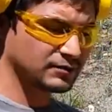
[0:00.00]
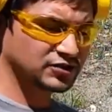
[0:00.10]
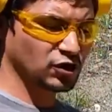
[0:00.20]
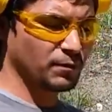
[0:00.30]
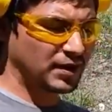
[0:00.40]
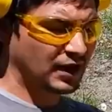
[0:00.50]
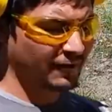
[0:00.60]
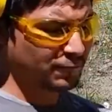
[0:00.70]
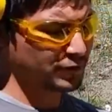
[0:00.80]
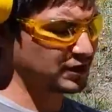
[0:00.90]
So be
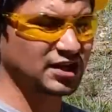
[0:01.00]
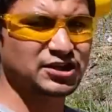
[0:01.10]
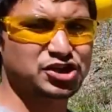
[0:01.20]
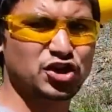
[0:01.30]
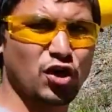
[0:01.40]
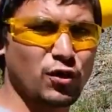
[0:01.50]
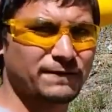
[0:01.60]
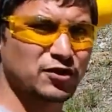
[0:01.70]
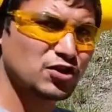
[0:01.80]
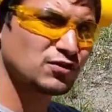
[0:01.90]
careful with the touch and go.
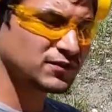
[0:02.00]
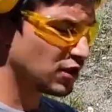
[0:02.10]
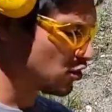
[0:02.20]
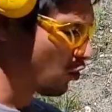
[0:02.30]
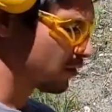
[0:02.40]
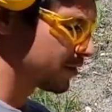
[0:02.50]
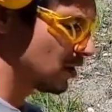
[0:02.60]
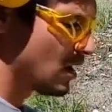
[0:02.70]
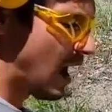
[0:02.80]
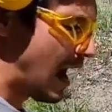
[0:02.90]
If you're using an
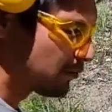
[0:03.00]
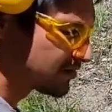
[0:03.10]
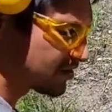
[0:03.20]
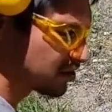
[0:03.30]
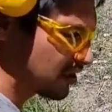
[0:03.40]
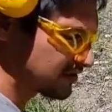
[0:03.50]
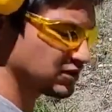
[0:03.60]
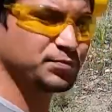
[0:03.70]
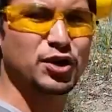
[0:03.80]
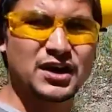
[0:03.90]
orbital, I would suggest
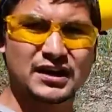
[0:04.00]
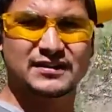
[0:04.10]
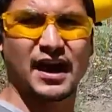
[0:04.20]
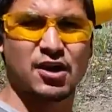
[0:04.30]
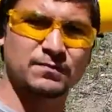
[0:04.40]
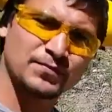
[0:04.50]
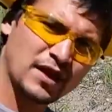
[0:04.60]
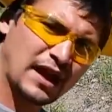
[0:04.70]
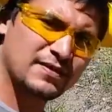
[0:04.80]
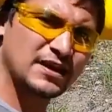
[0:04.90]
just putting it down
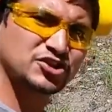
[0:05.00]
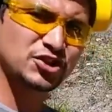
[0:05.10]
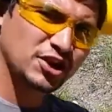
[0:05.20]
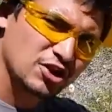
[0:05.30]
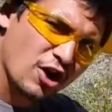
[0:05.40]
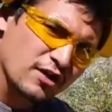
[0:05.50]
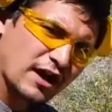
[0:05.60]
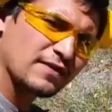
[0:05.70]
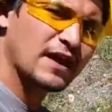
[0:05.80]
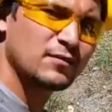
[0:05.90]
and then turning it
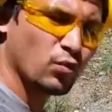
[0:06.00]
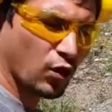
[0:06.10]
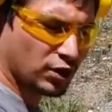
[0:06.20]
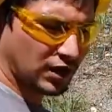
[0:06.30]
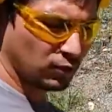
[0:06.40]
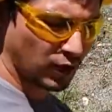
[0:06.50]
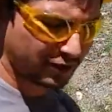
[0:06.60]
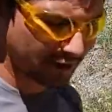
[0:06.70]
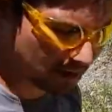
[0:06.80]
on and then working with